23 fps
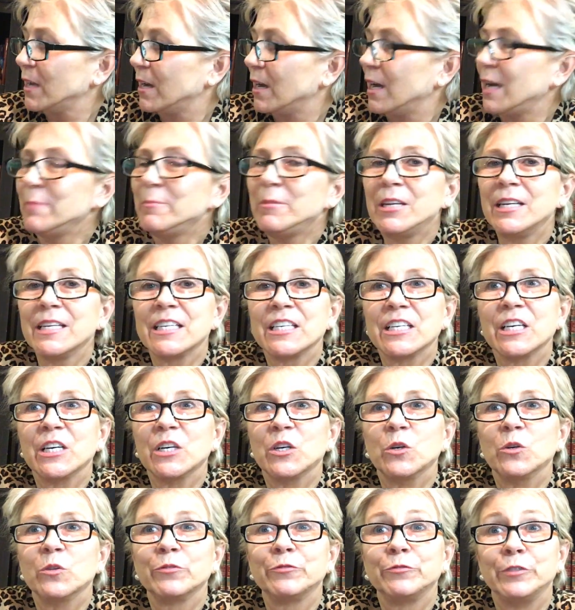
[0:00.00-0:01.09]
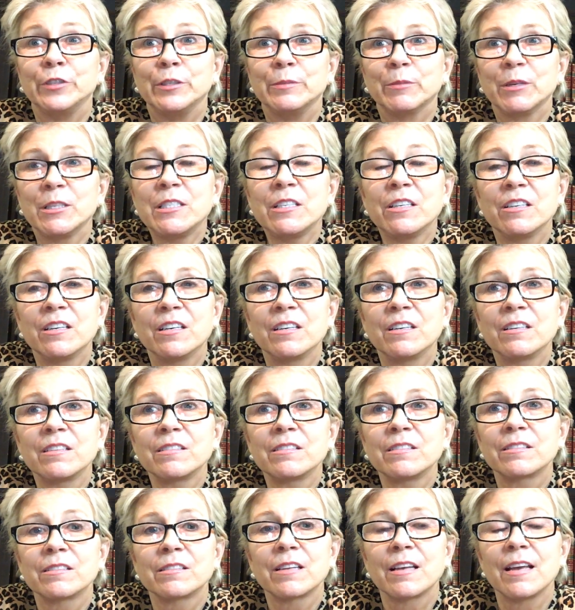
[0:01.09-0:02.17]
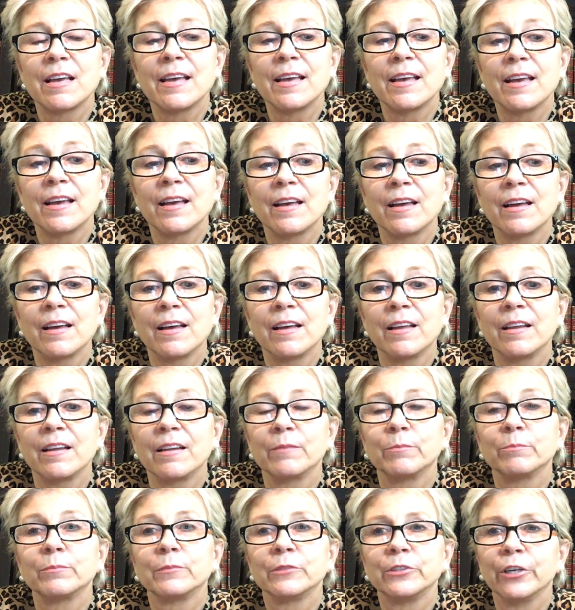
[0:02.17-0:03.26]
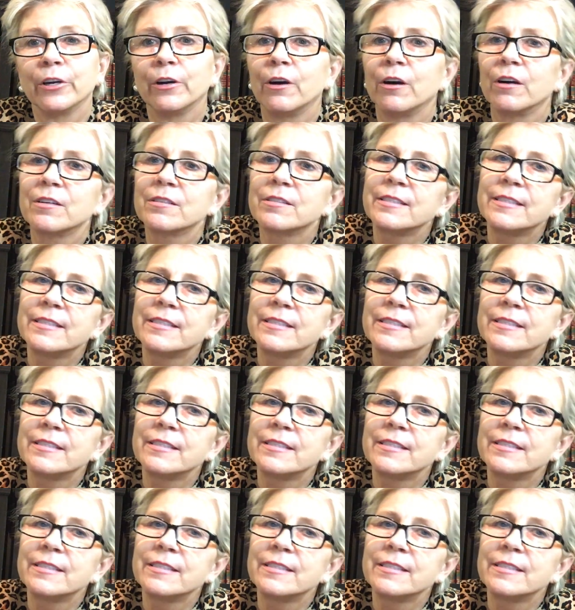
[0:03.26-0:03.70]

I'm going to go feed my dogs and dogs.